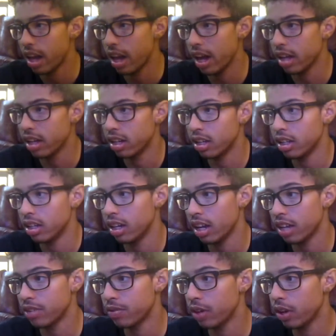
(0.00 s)
And the
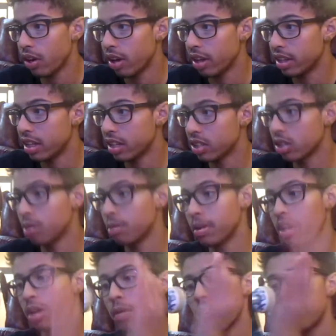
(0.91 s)
next video I think is going
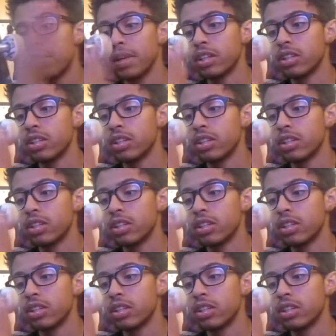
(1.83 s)
to be coming up,